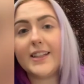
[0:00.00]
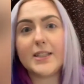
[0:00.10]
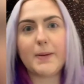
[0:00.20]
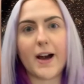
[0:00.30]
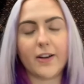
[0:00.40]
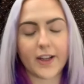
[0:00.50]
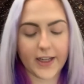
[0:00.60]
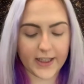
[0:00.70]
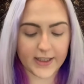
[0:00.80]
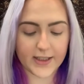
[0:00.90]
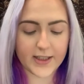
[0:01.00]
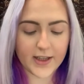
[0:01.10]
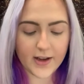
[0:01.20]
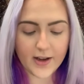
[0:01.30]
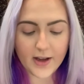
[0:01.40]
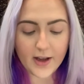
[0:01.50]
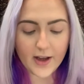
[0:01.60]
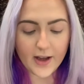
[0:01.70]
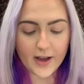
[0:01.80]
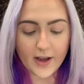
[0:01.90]
palette is
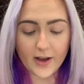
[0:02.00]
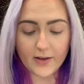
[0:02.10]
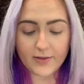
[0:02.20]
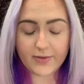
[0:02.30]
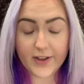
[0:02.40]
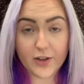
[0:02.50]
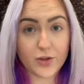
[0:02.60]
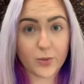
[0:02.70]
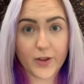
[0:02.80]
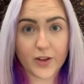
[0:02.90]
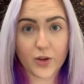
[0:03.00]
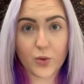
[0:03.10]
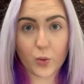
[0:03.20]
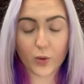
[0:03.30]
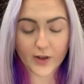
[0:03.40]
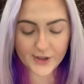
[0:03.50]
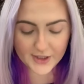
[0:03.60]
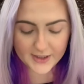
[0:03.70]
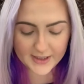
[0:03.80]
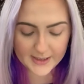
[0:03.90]
filled with
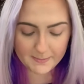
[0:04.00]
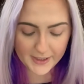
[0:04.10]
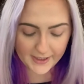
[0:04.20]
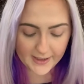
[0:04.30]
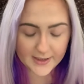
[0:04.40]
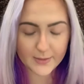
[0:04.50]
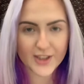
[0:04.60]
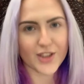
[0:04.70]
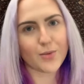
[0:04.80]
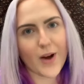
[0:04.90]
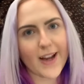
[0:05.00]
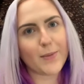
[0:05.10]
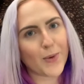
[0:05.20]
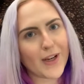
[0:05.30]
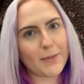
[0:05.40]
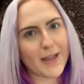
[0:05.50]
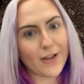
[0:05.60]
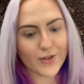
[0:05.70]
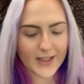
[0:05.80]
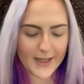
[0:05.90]
gorgeous pinks, which is why I'm going to be
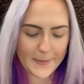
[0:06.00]
using it.